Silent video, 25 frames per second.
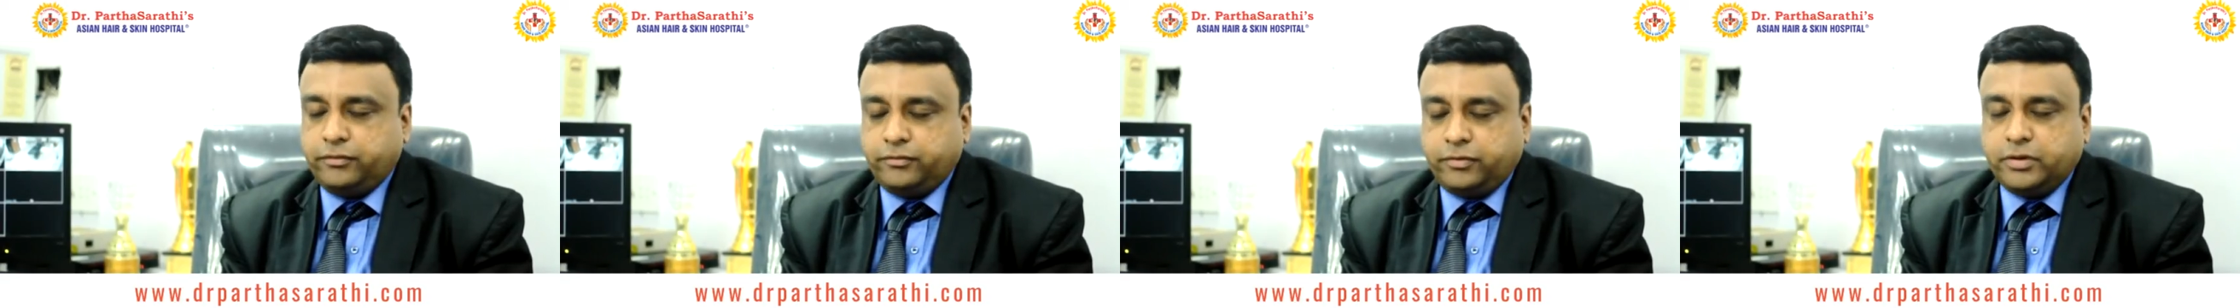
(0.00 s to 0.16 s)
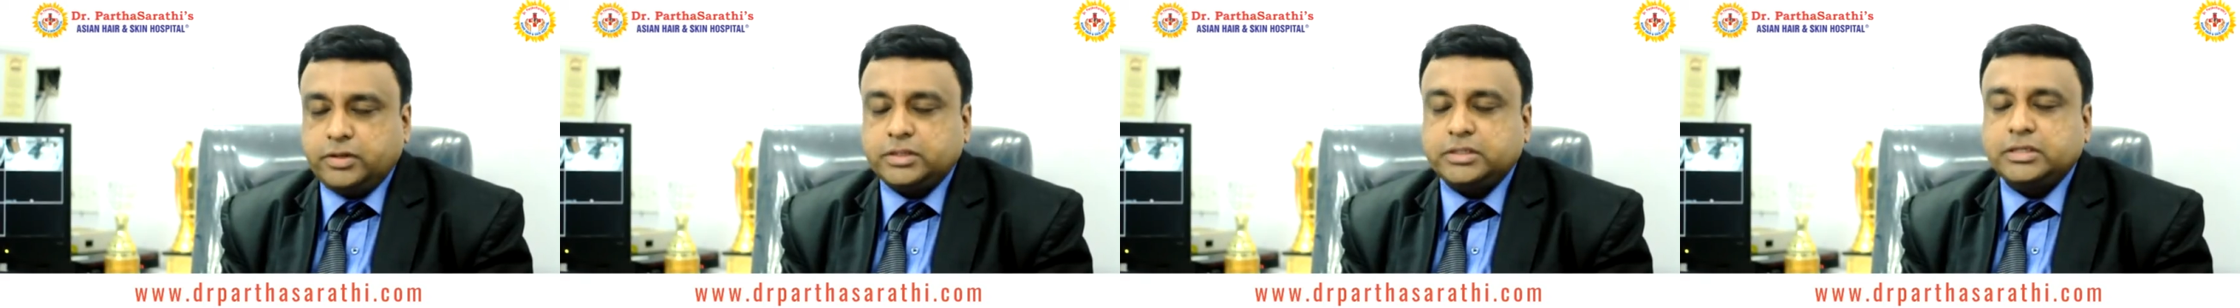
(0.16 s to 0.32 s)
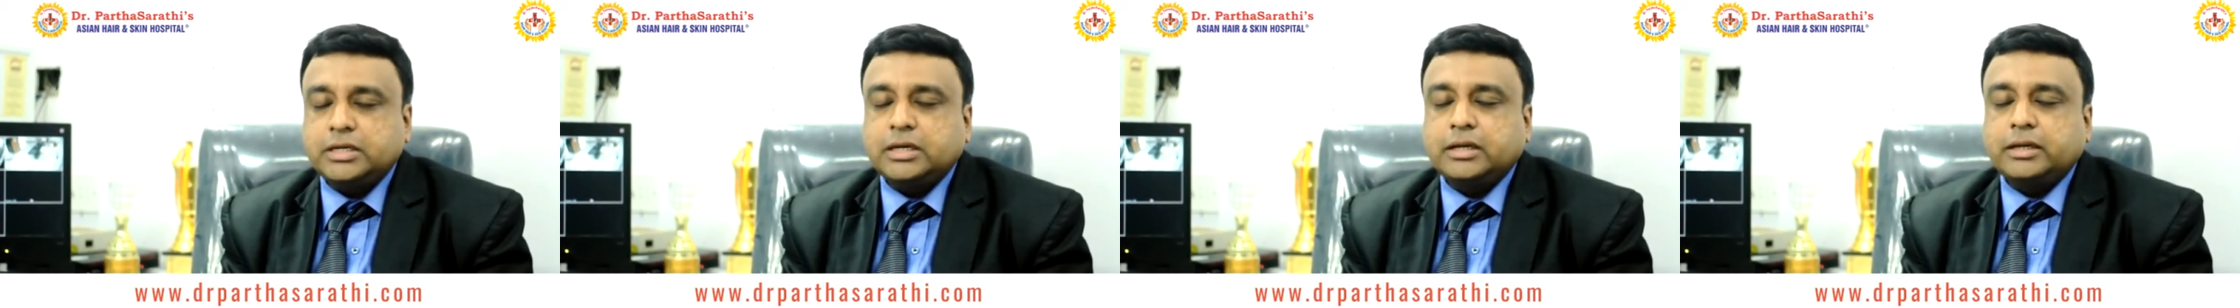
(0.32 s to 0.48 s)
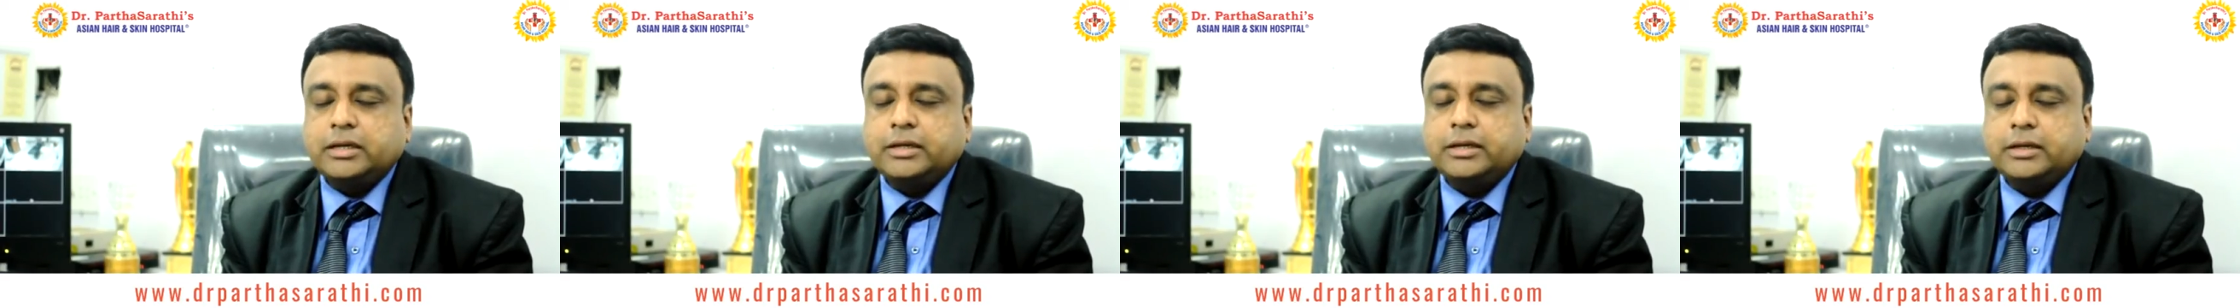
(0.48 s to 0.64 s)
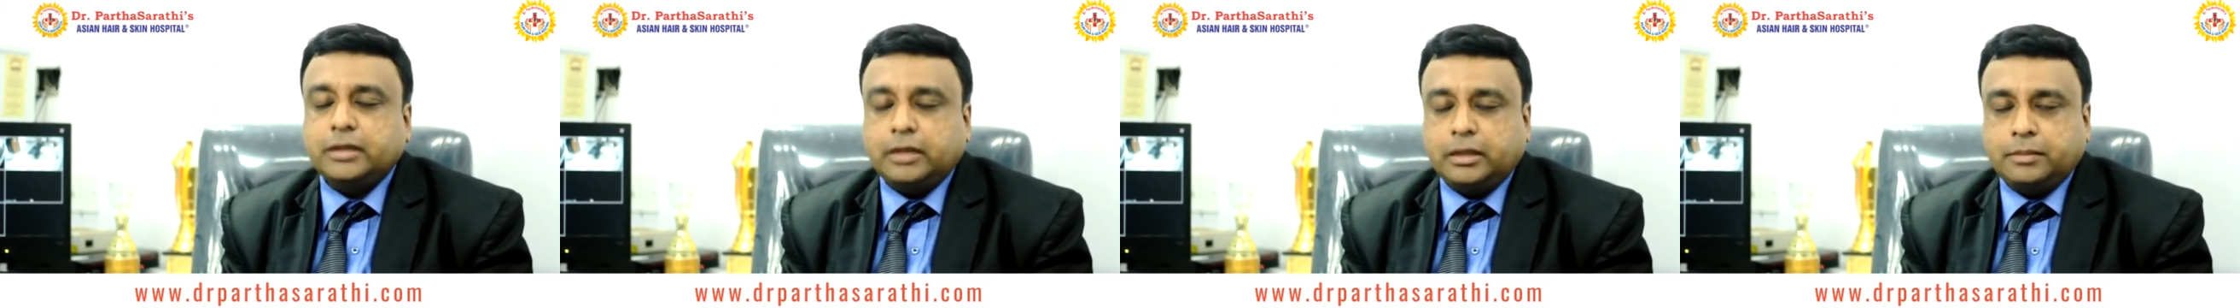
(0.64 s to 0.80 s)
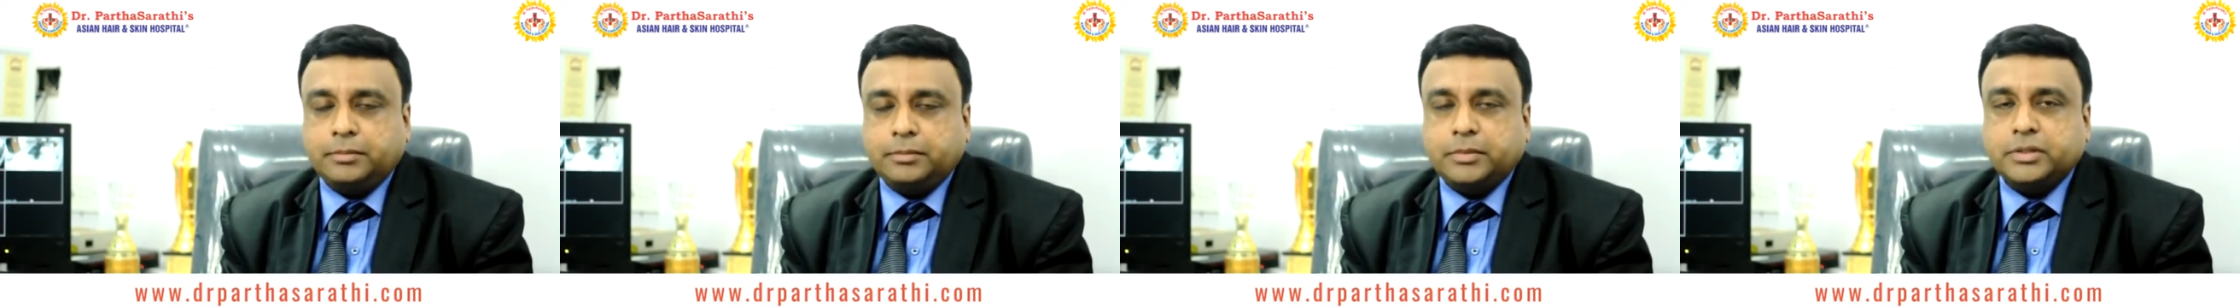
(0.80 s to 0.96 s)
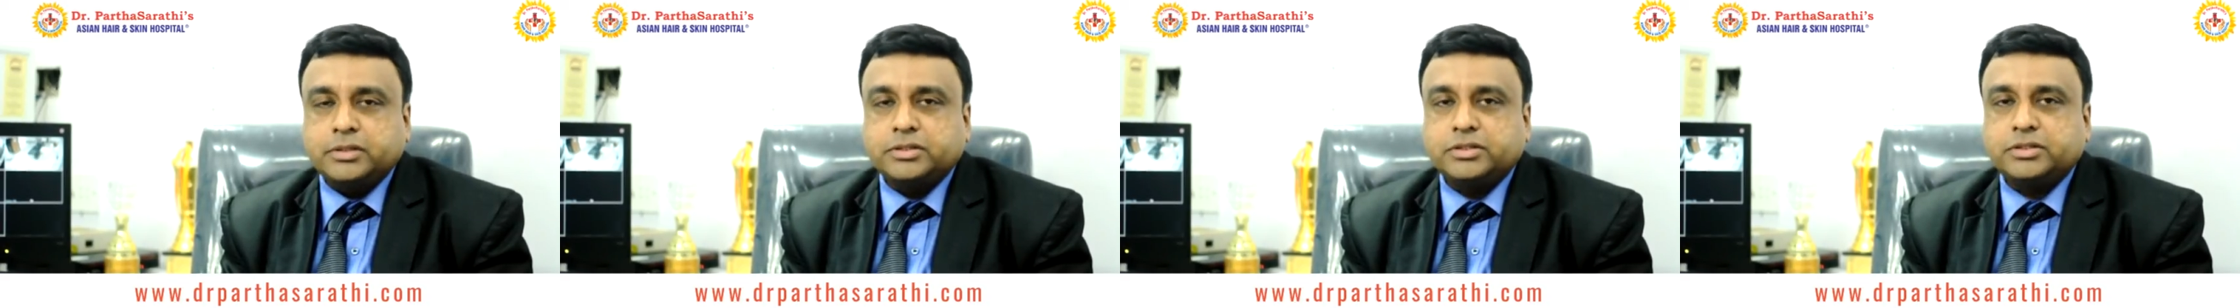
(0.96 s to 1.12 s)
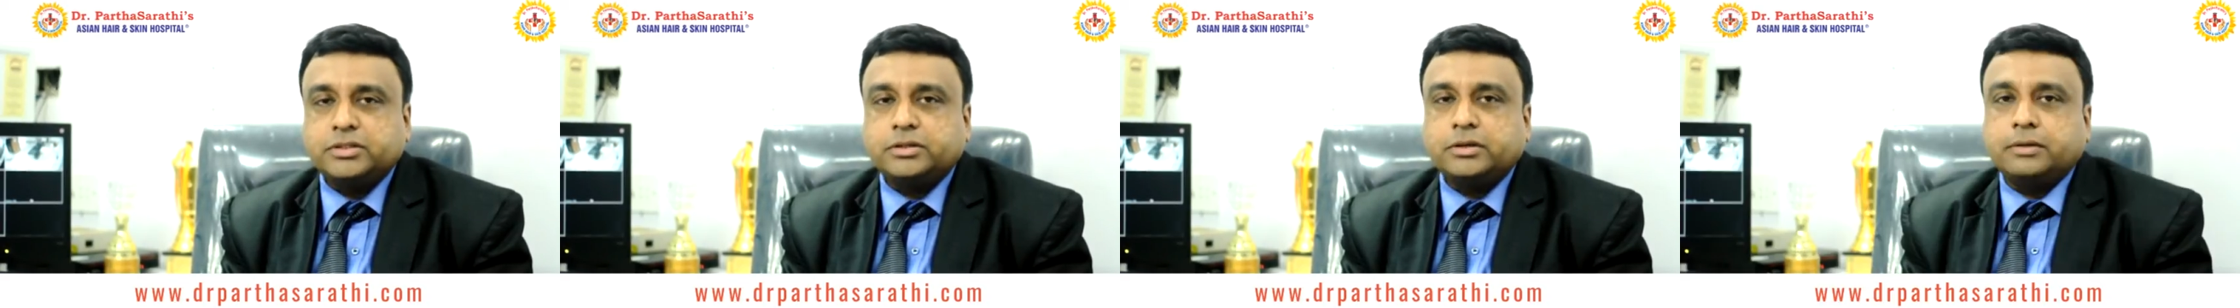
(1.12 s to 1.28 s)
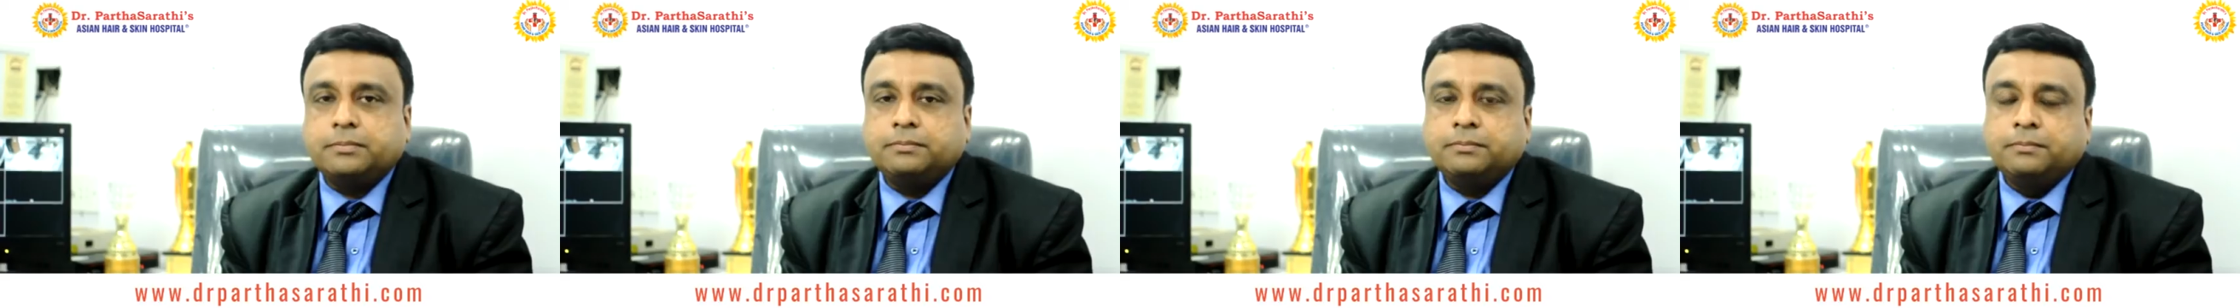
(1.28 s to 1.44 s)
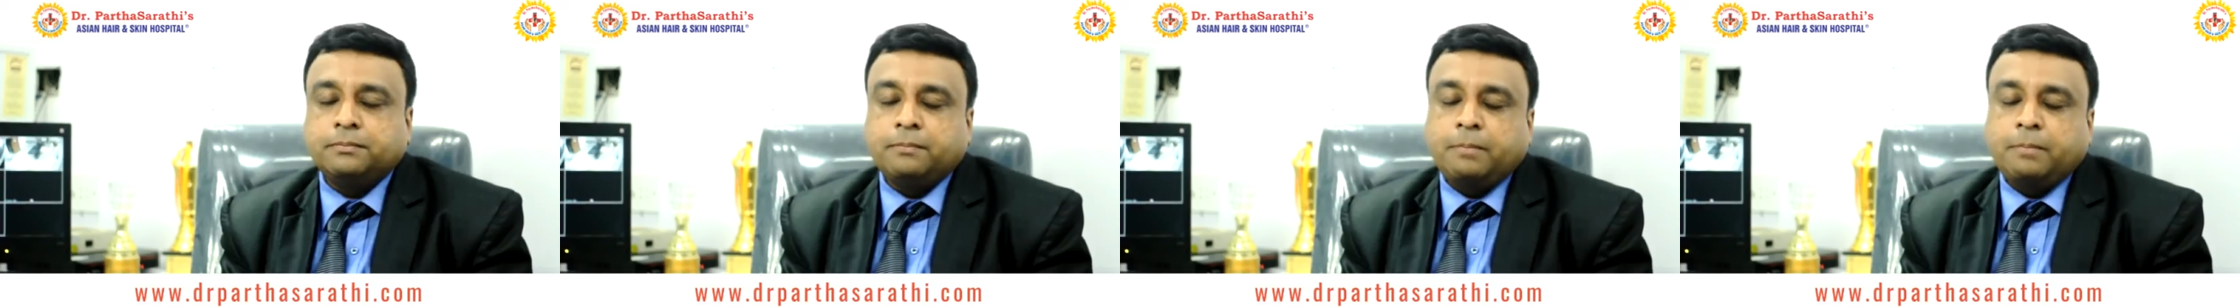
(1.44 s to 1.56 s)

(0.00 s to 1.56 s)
facial in layman's term.